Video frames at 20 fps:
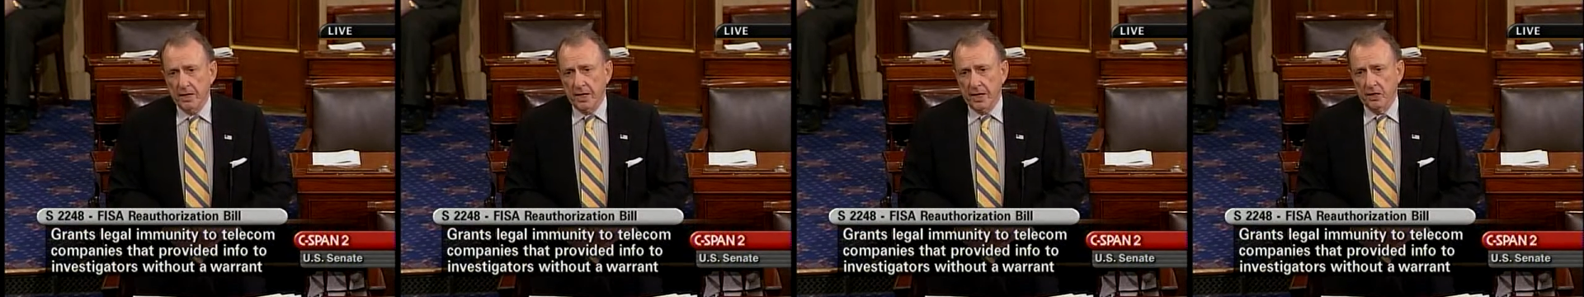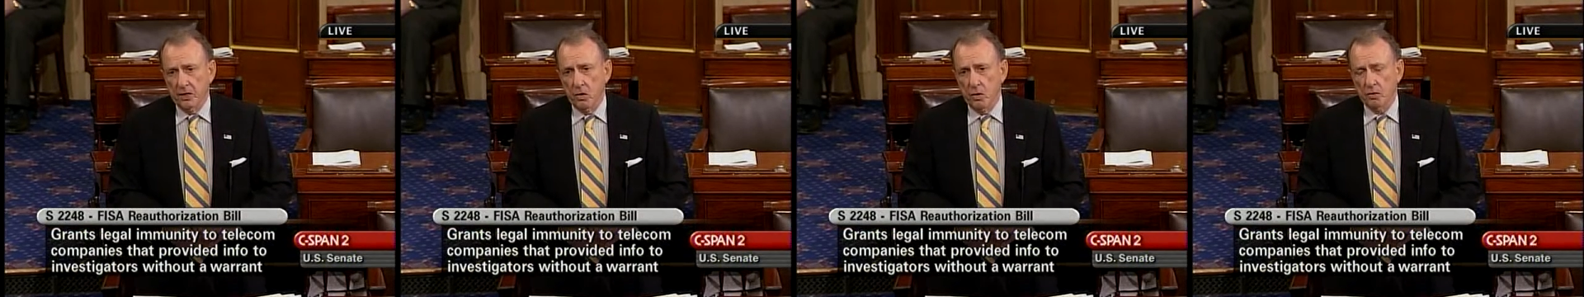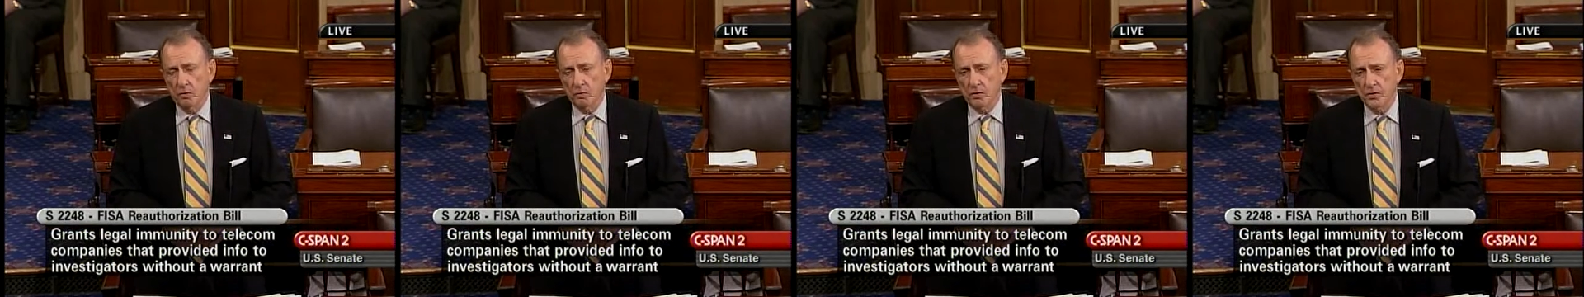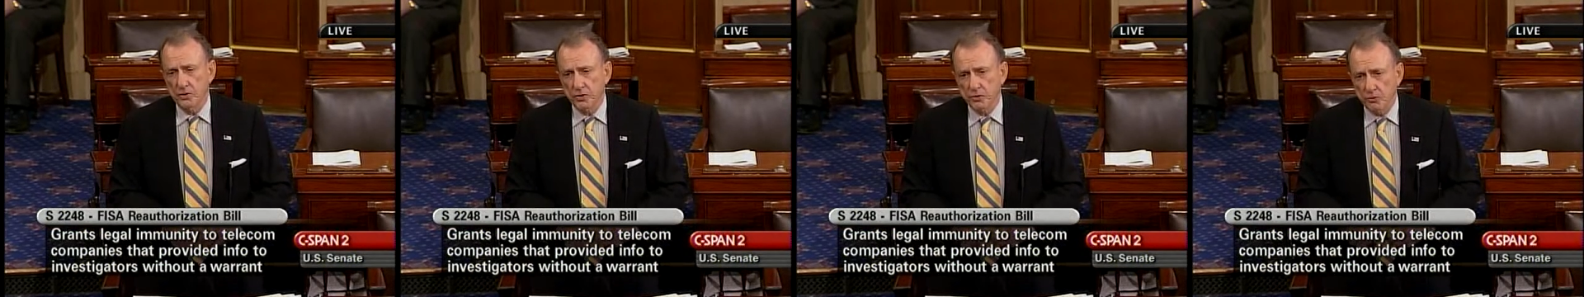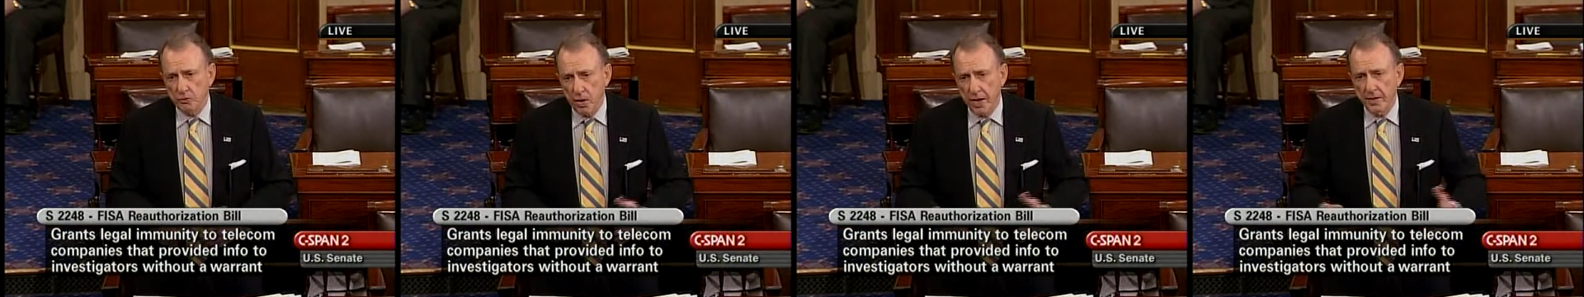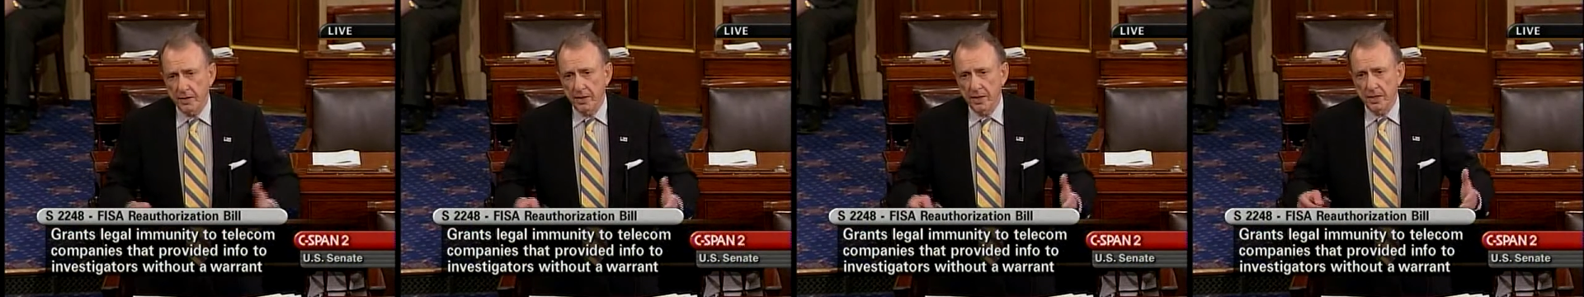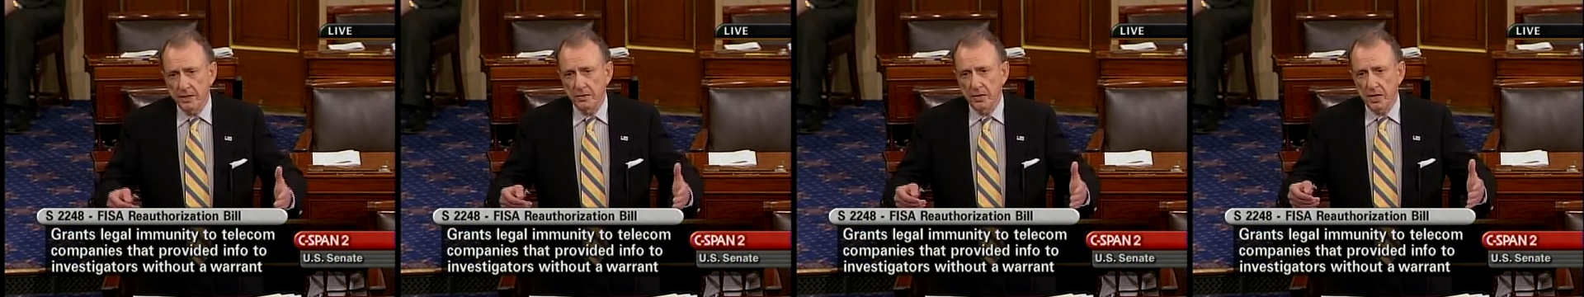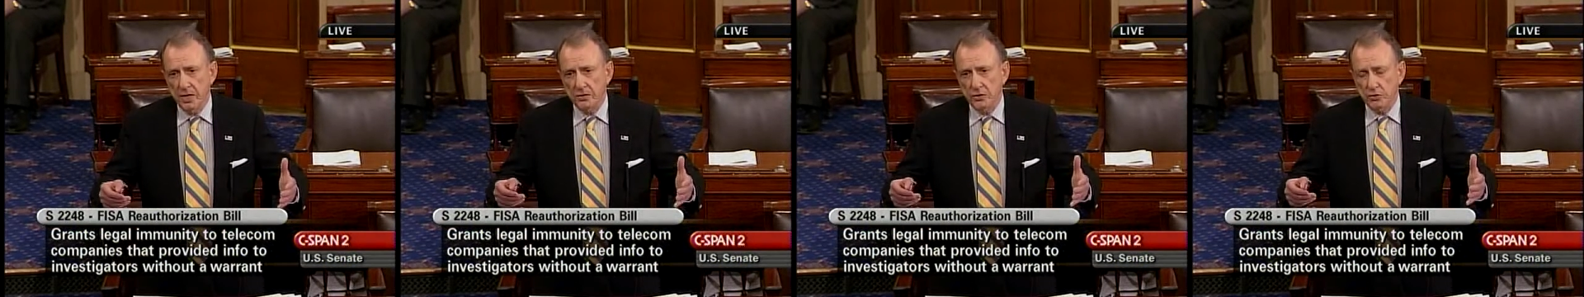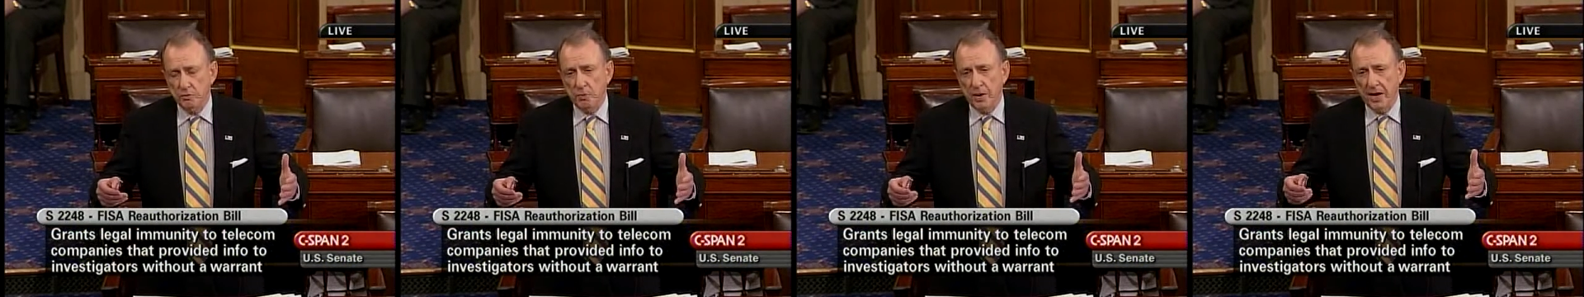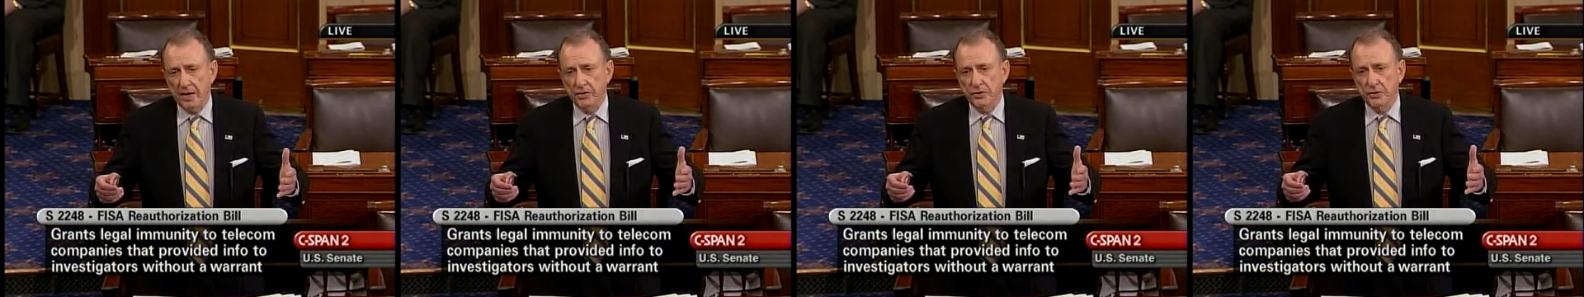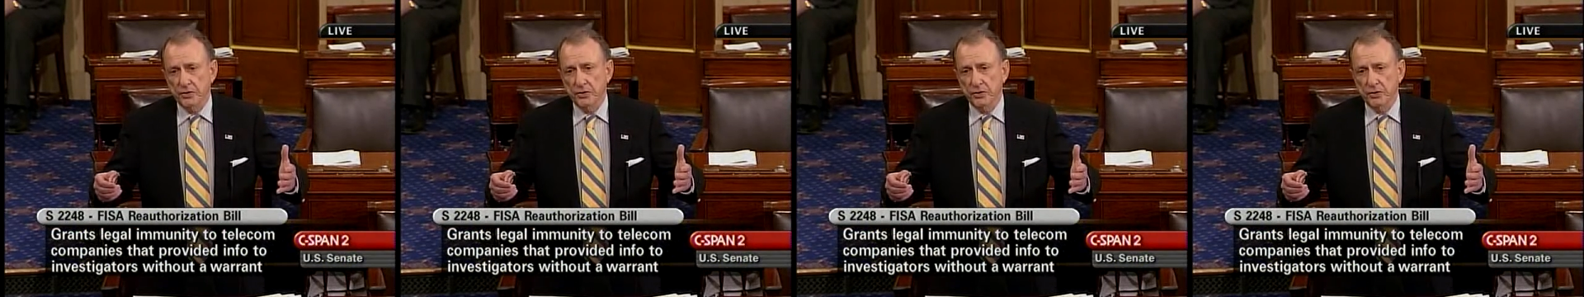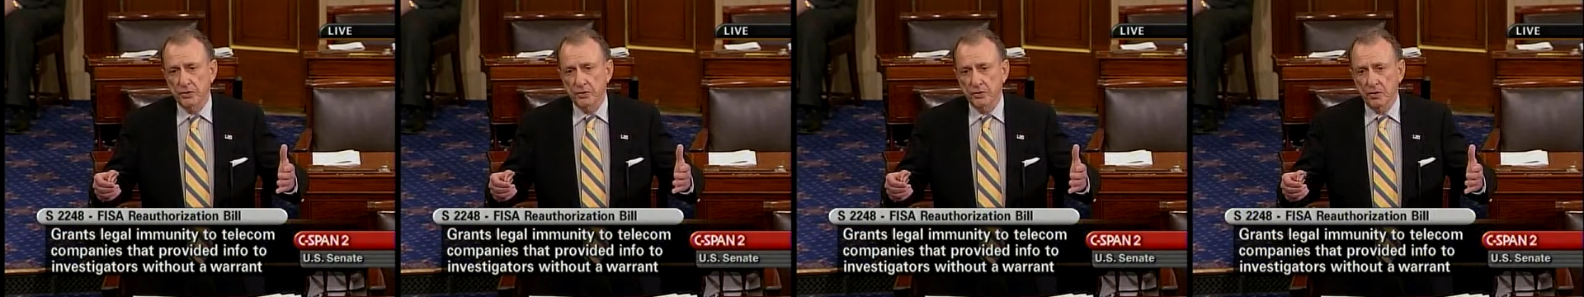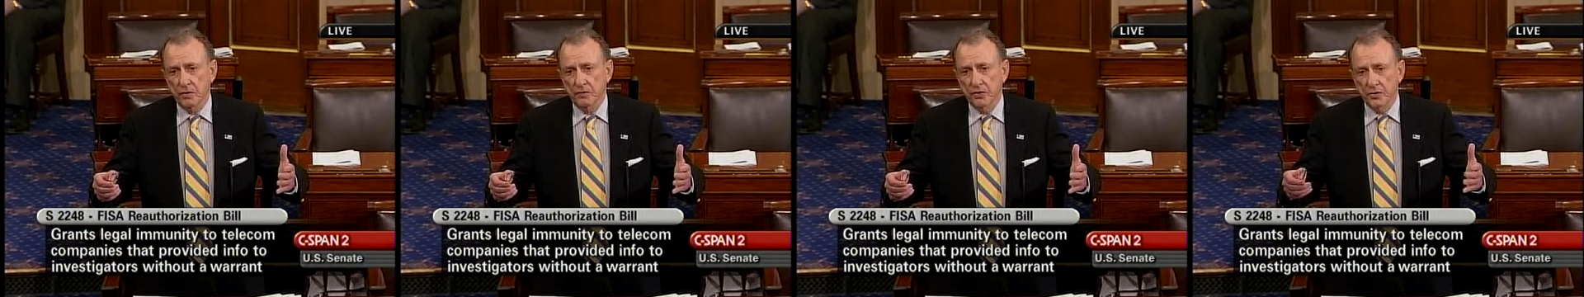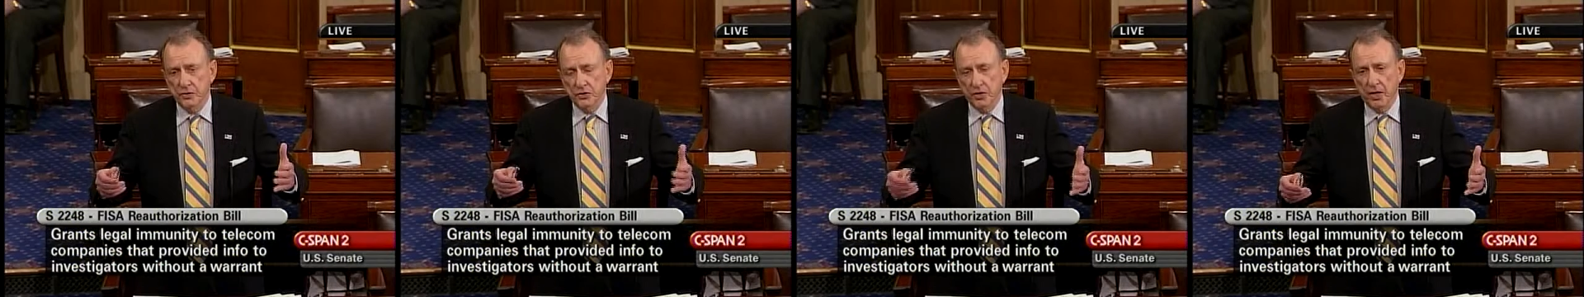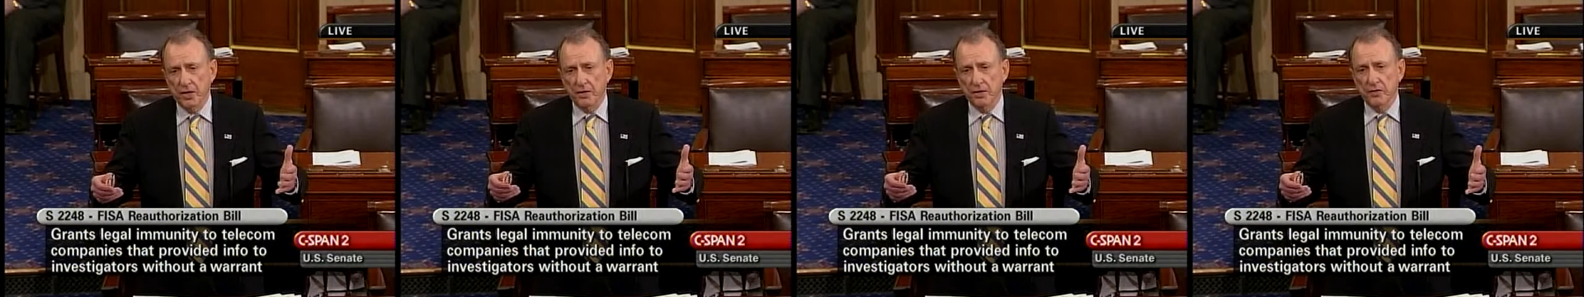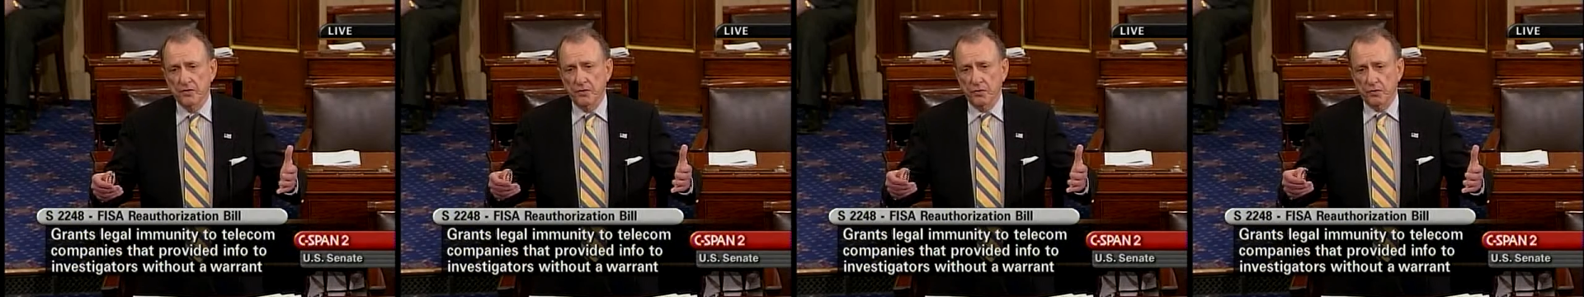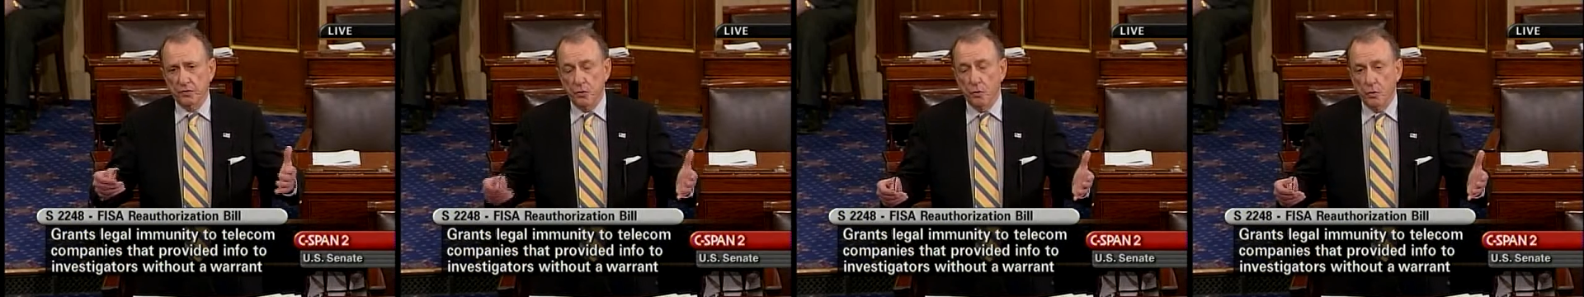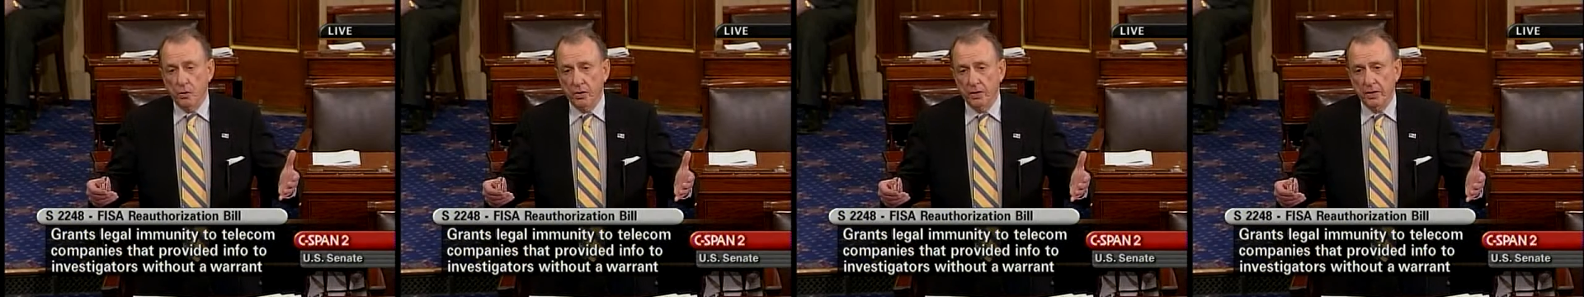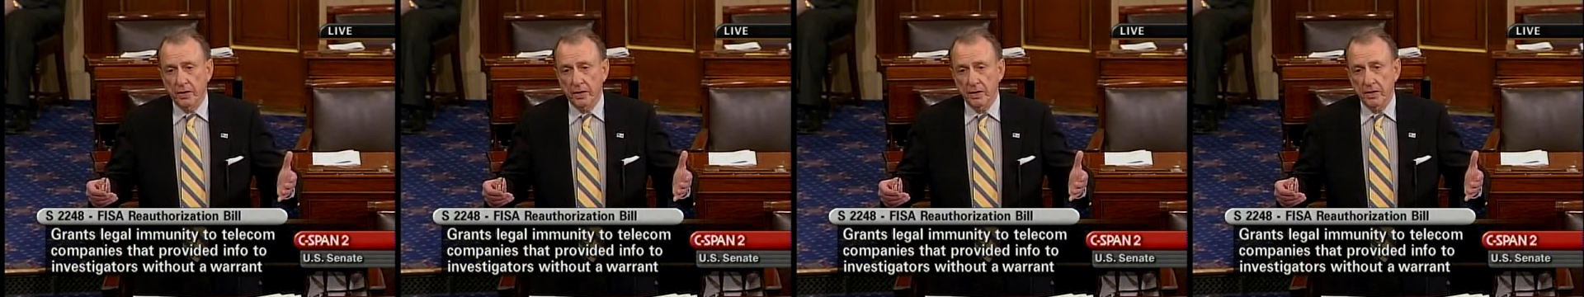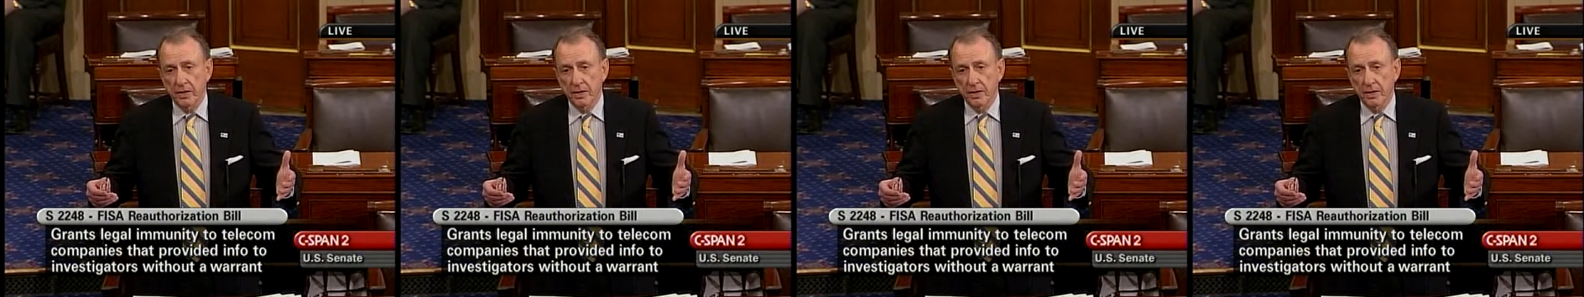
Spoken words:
and on restraining the expansion of executive authority.